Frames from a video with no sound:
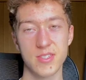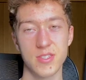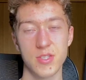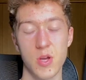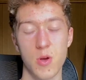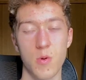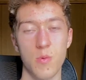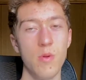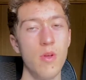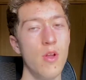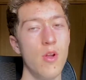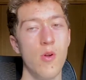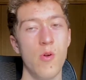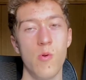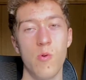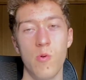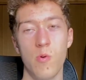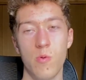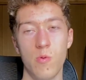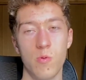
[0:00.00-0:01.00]
zone
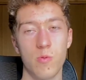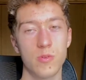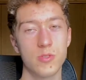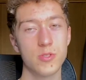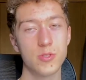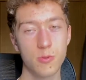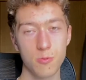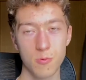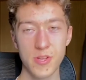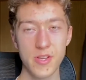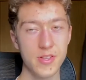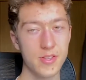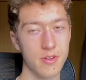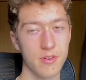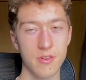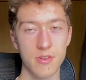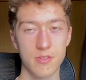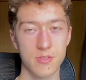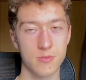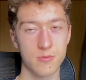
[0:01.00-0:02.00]
3
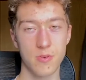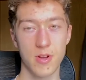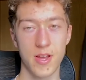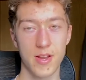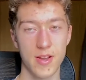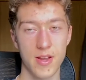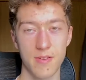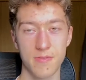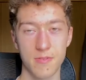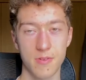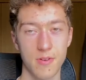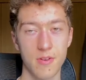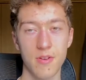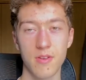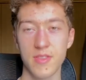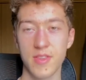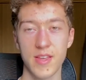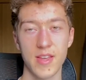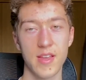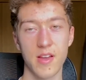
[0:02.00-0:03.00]
turns right
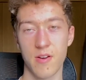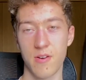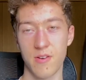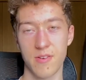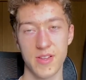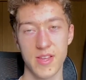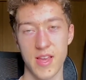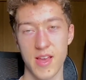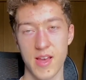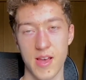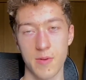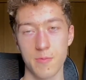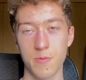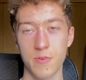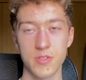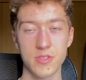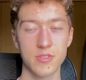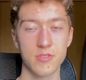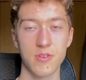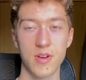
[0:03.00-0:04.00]
after they already had
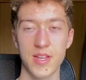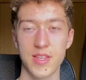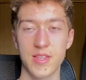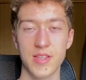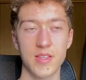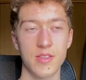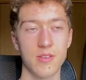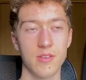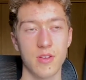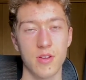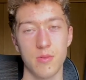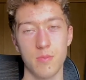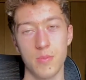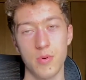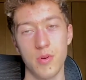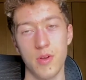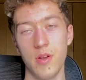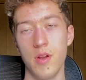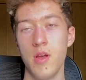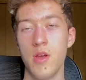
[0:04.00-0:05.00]
one. So I think they're going to
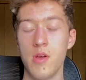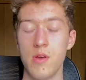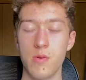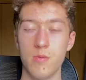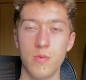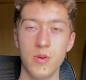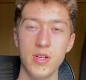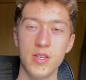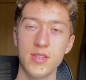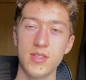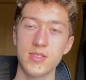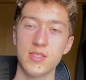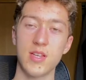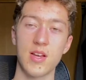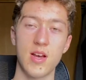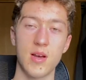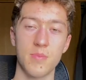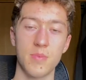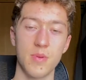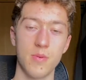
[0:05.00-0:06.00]
put one at the
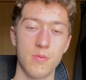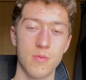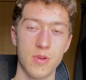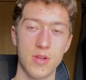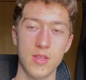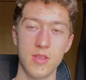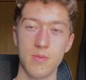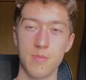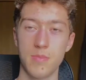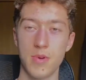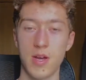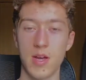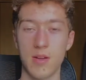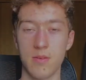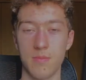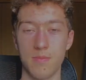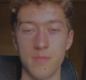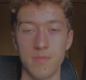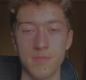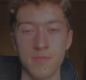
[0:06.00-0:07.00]
top and one at the
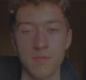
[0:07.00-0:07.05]
bottom.